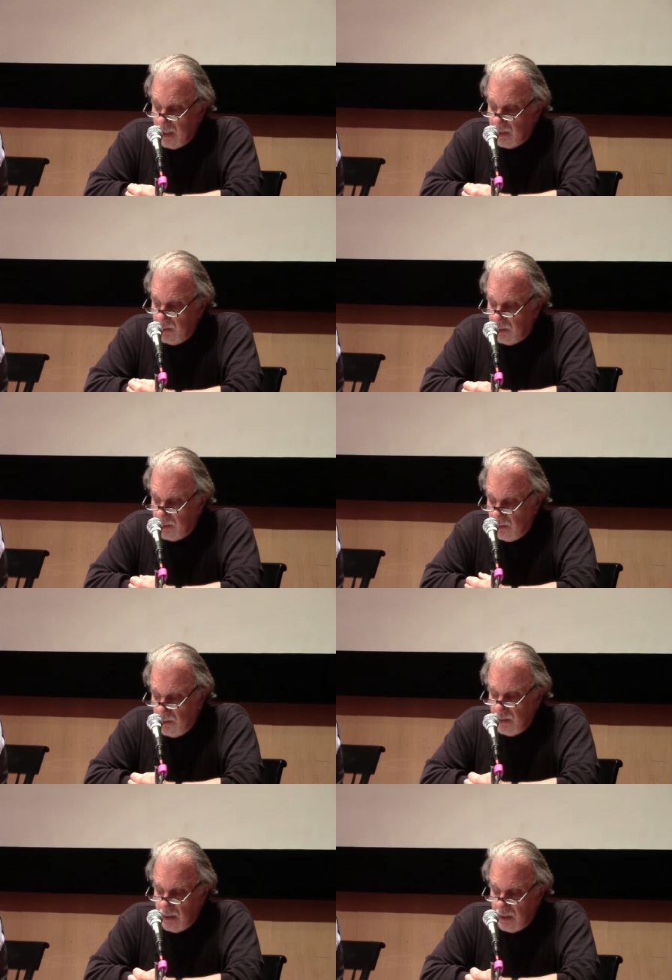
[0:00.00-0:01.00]
The
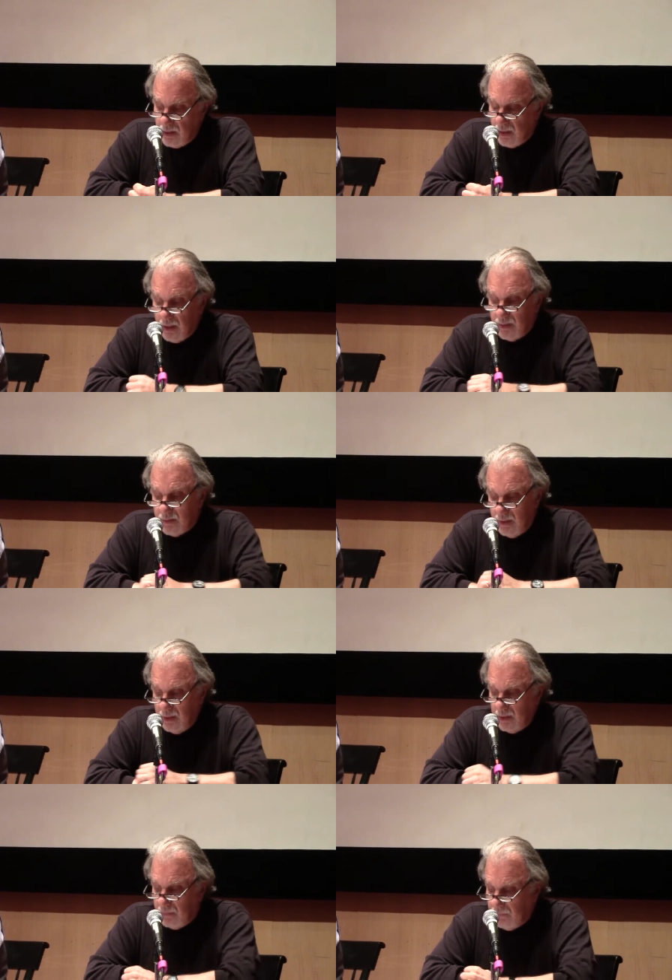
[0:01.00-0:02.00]
third uh,
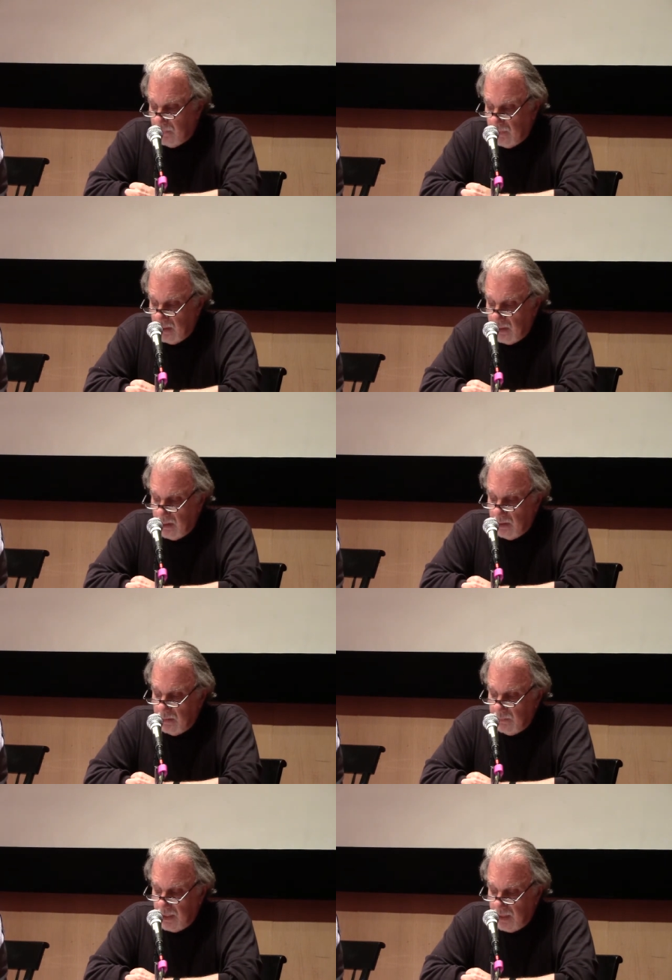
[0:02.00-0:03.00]
thing
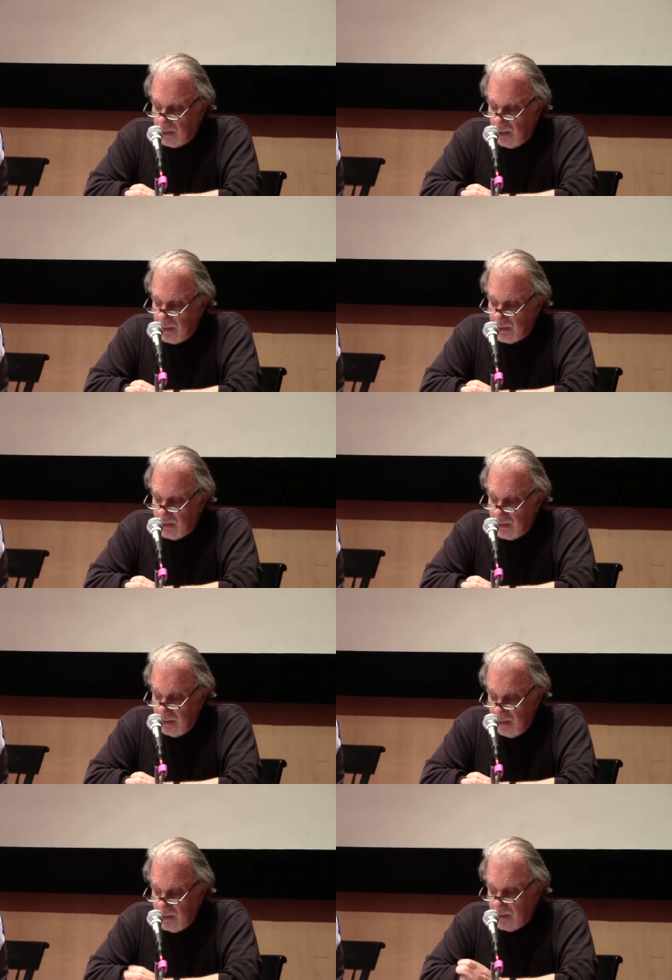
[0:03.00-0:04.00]
uh, that
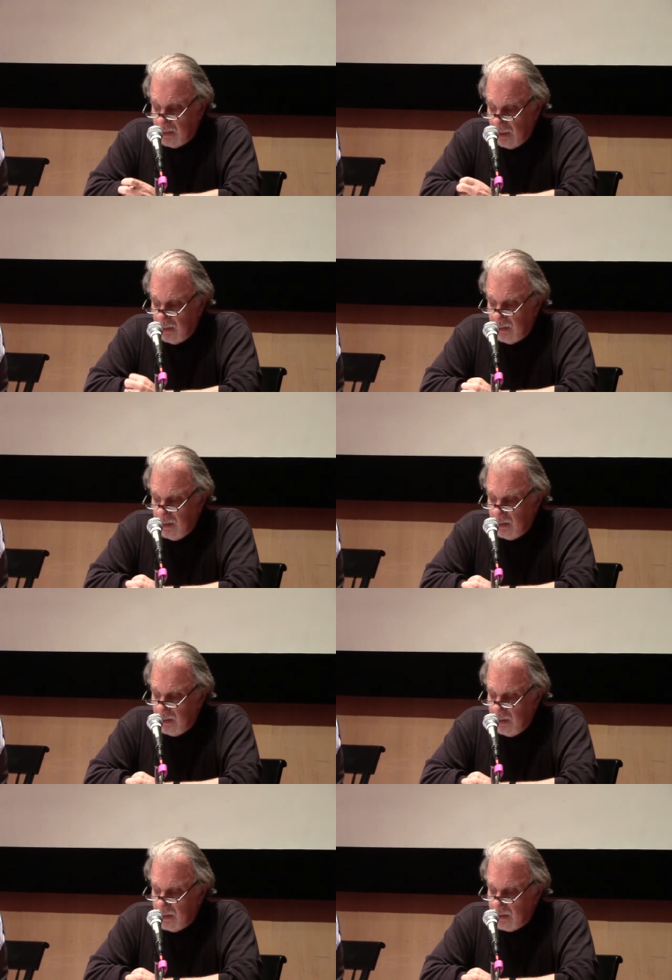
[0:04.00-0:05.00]
ISIS is, I think,
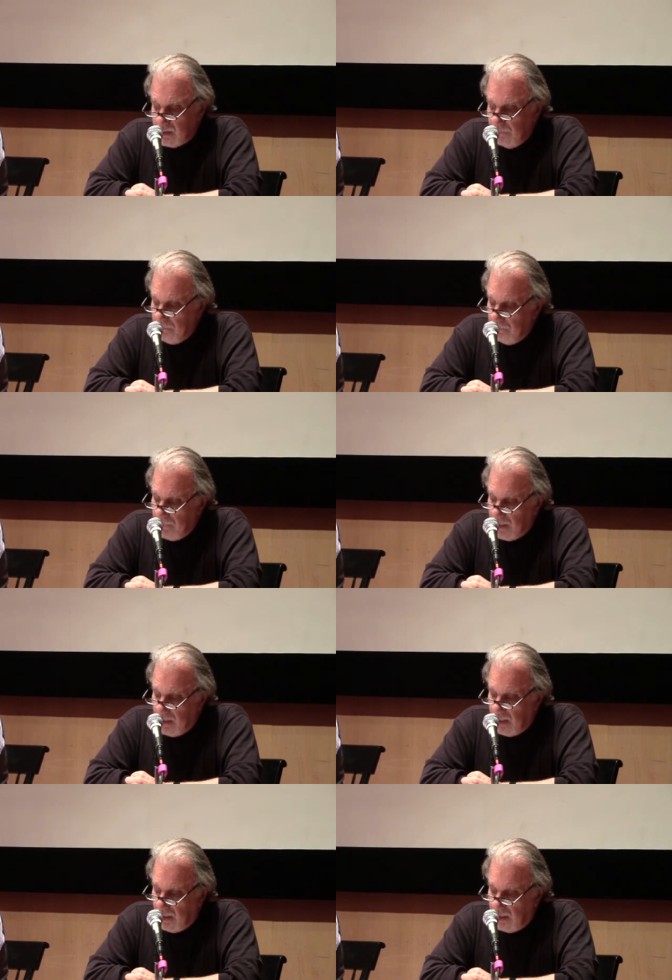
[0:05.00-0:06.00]
is
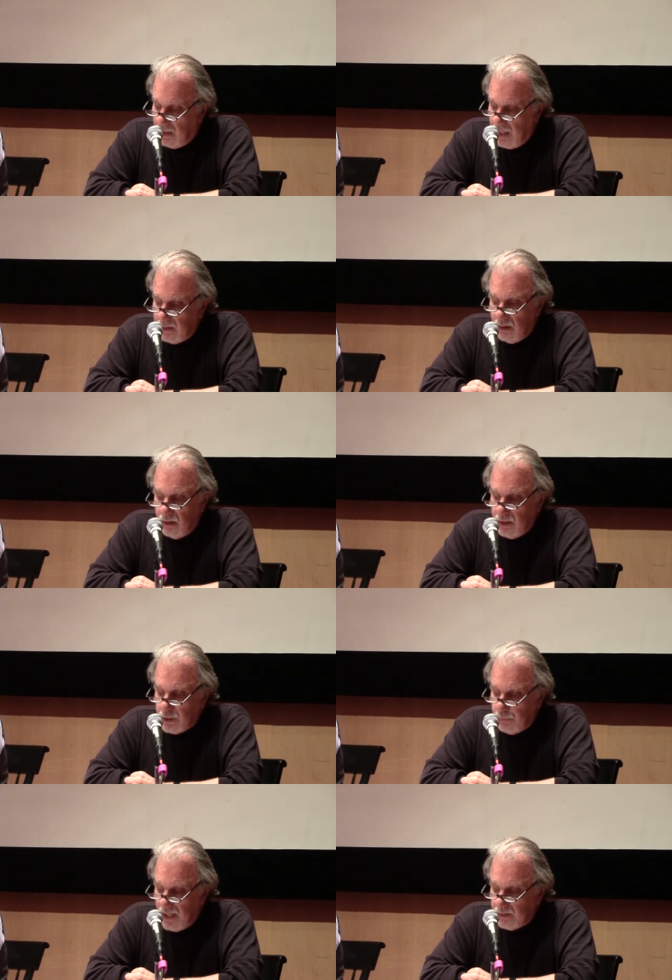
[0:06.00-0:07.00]
uh, an
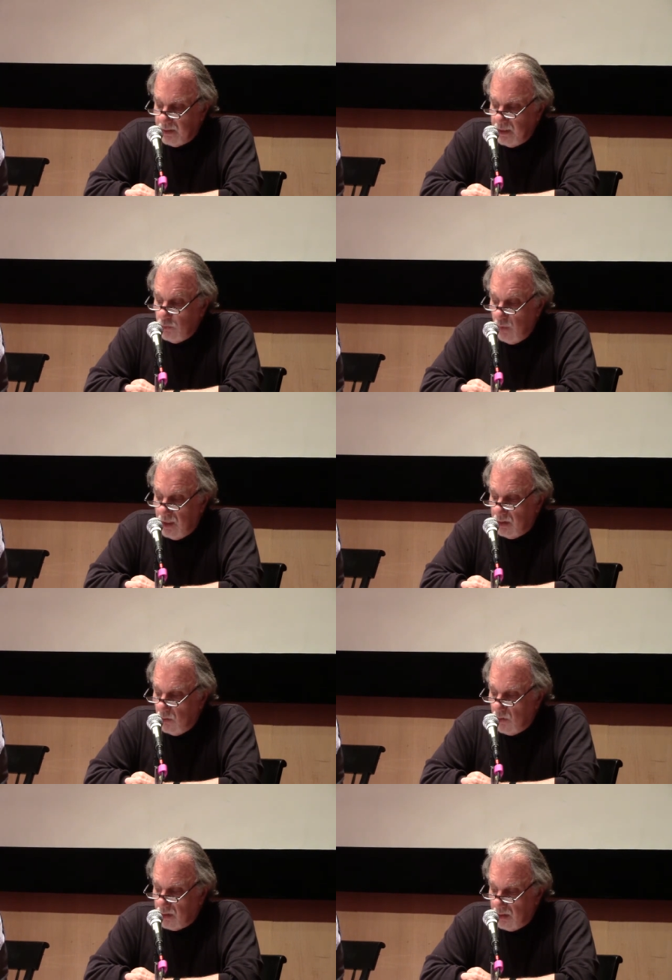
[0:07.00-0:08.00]
unexpectedly well
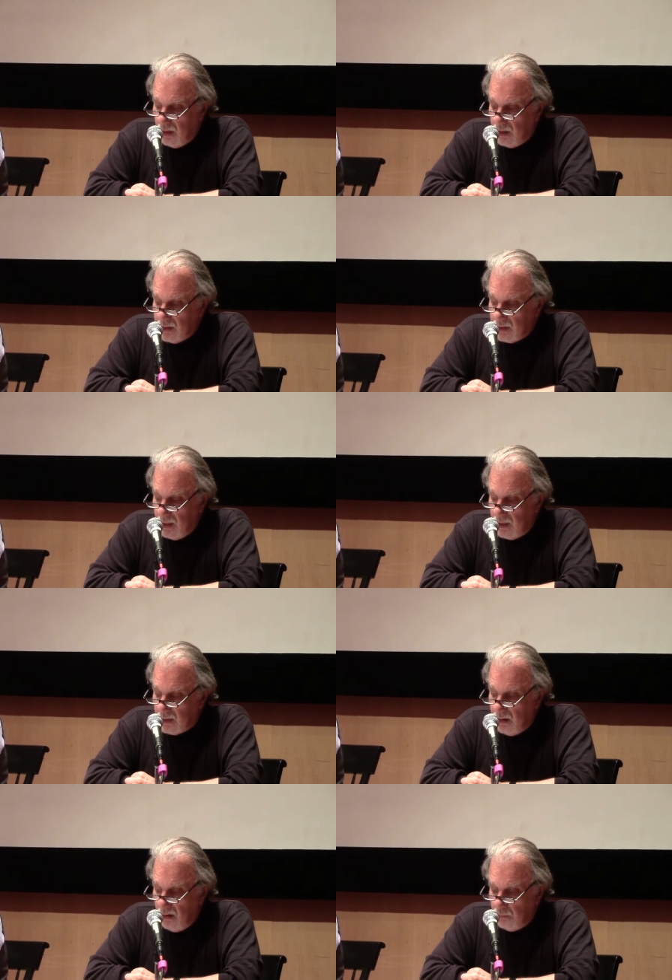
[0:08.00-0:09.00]
organized
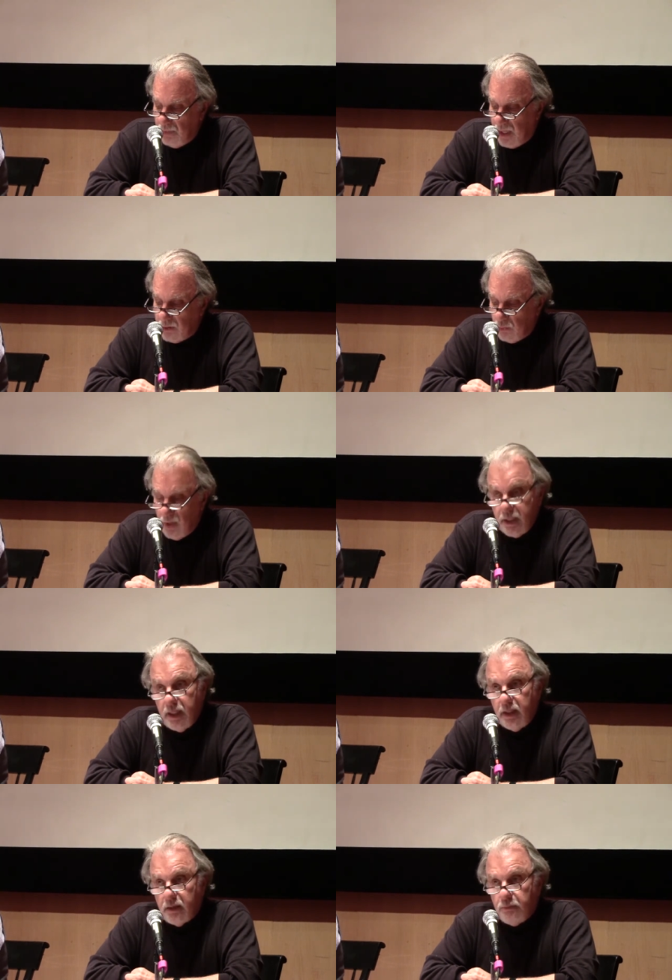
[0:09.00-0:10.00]
and combat
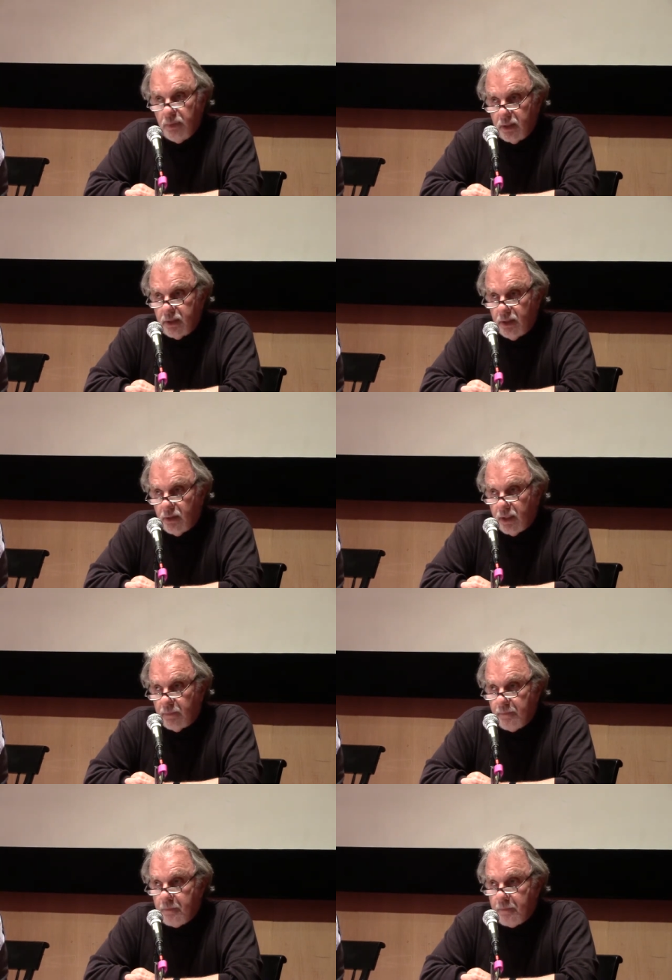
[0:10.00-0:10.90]
ready military.